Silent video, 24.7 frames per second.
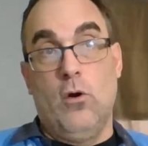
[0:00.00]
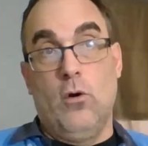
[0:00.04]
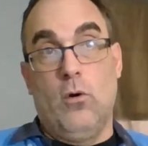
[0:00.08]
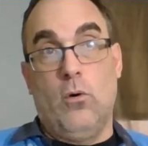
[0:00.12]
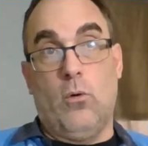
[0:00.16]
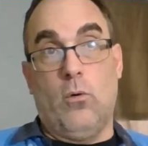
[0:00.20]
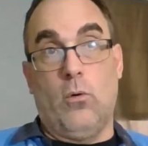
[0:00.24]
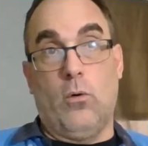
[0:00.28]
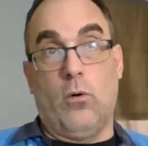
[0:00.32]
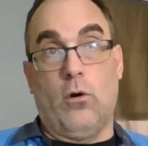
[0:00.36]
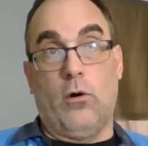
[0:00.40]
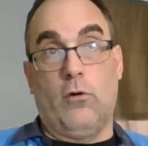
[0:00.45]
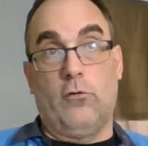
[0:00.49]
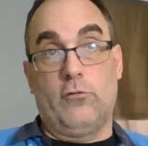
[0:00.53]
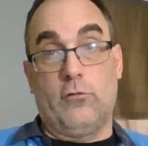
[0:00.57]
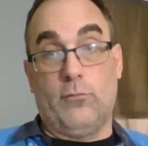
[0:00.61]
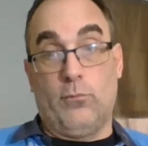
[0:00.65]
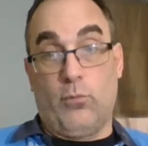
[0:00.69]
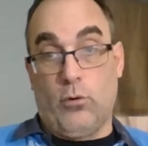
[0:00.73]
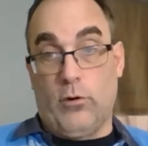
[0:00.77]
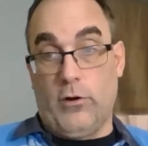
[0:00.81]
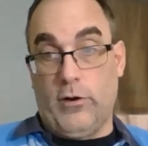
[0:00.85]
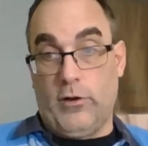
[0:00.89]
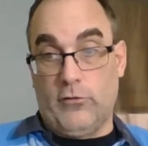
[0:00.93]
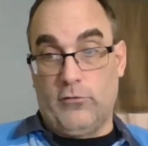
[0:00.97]
or
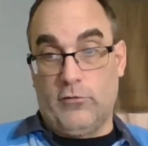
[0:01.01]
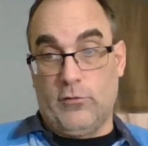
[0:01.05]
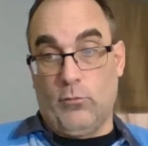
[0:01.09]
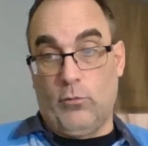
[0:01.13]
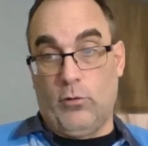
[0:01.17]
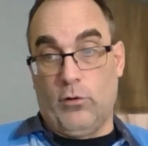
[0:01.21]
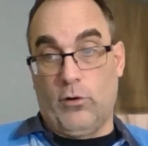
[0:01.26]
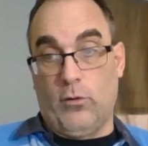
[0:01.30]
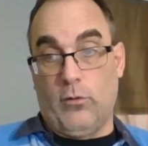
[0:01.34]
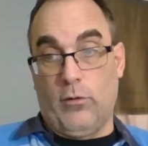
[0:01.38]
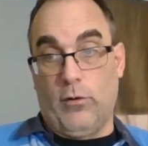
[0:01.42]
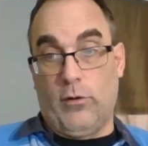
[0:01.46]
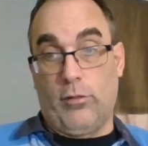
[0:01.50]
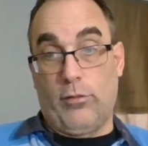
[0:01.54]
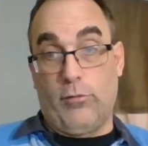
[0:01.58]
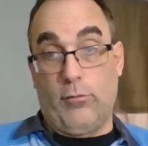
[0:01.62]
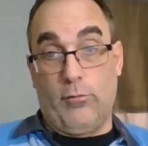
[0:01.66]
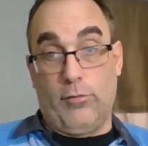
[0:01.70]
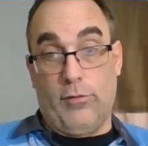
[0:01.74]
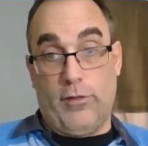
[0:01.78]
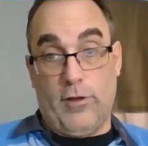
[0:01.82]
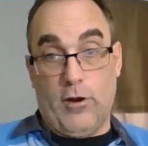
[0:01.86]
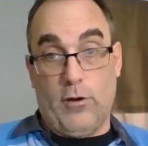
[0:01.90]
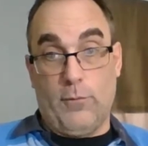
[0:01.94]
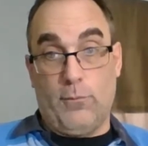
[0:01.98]
supporting someone going through
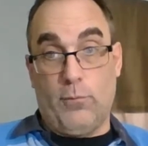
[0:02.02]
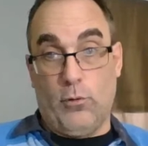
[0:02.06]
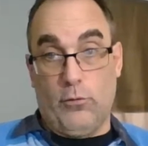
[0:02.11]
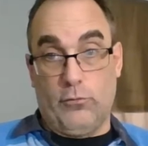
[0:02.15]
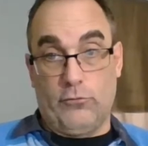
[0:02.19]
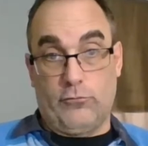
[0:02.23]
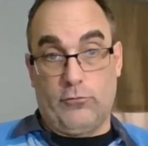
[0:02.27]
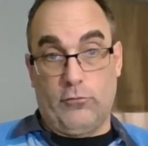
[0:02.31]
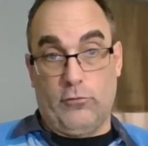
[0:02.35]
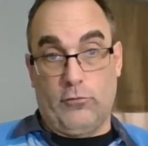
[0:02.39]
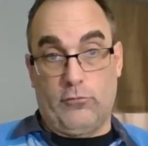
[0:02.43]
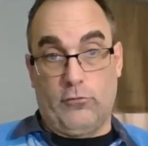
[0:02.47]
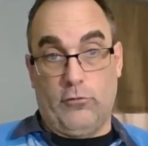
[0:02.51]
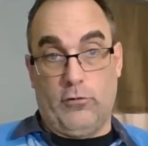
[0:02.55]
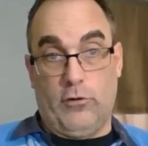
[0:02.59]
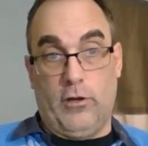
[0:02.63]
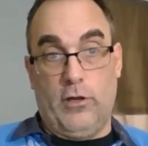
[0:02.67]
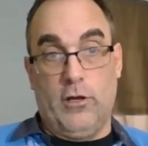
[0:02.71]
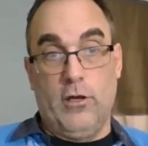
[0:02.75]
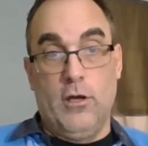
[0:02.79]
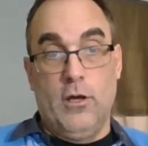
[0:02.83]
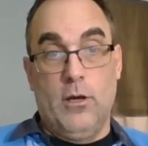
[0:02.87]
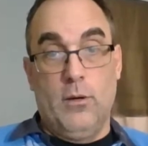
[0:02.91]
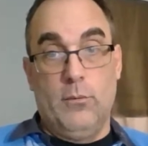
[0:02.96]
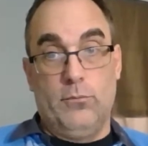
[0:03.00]
their post-stroke journey,
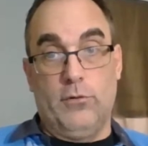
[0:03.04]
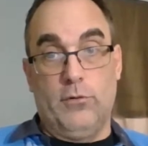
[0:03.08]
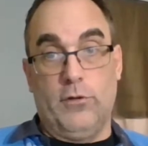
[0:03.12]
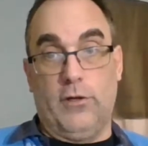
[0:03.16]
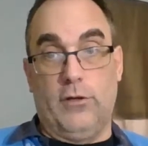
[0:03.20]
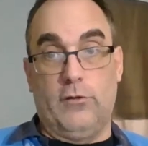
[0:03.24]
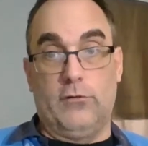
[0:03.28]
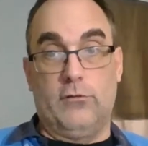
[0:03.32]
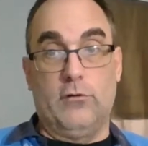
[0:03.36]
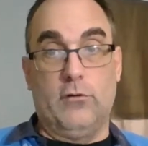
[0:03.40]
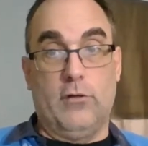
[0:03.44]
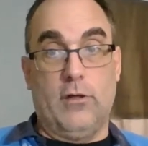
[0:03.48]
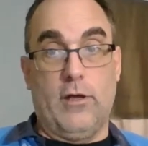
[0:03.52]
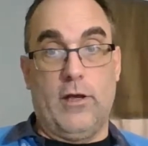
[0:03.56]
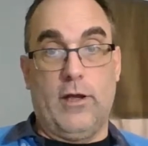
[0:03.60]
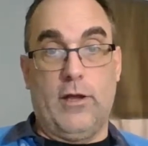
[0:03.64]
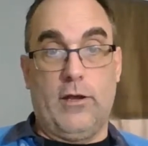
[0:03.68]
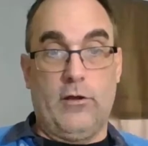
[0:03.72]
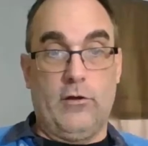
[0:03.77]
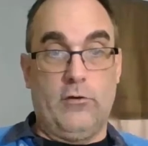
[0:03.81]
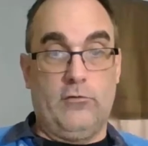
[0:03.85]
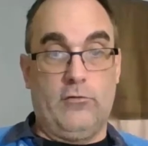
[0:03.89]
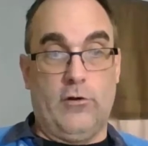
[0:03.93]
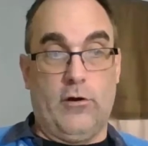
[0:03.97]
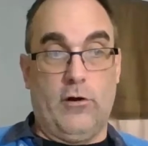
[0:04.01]
please like,
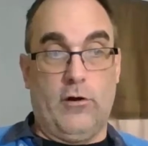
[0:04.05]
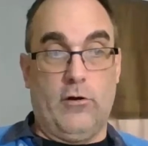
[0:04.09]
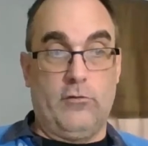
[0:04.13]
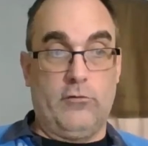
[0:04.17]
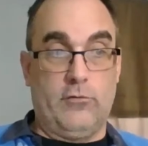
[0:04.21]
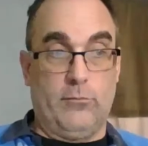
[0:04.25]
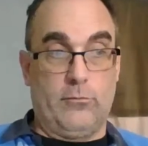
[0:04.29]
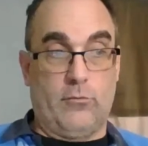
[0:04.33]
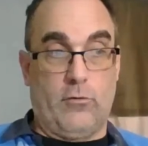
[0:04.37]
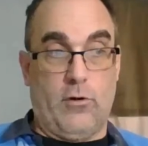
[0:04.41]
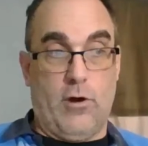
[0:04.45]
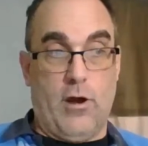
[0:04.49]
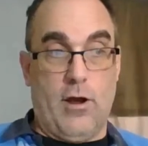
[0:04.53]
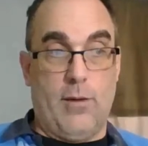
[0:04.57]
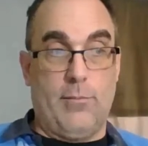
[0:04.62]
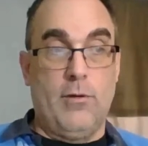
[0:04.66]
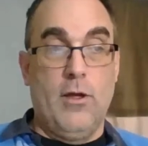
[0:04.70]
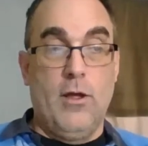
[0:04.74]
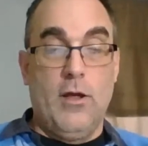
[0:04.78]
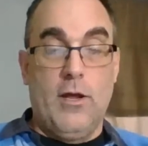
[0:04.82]
share, subscribe.